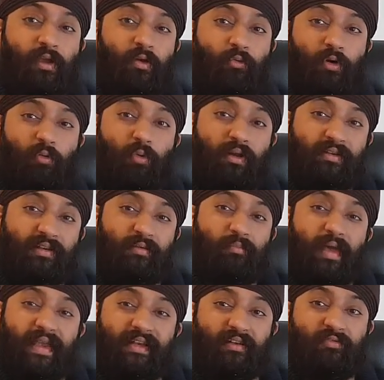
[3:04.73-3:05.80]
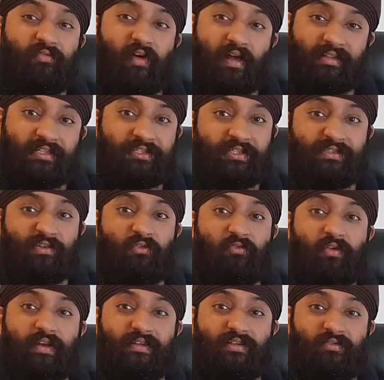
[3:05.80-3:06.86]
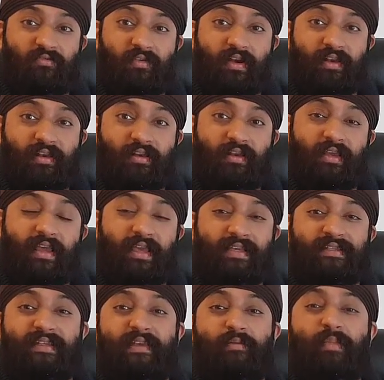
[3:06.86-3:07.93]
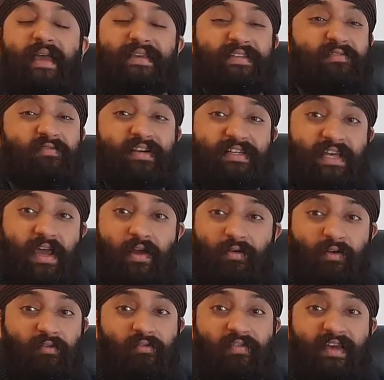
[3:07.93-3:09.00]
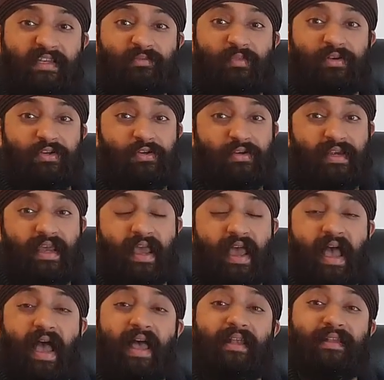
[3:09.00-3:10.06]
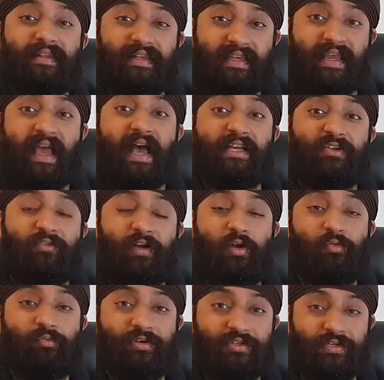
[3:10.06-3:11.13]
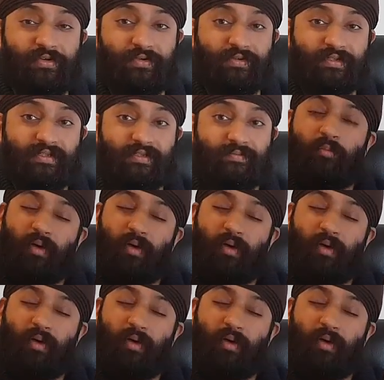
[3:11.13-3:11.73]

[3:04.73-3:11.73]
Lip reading: Well, one of the main advantages of rent-to-rent is the amazing return on investment you get and the cash flow produced.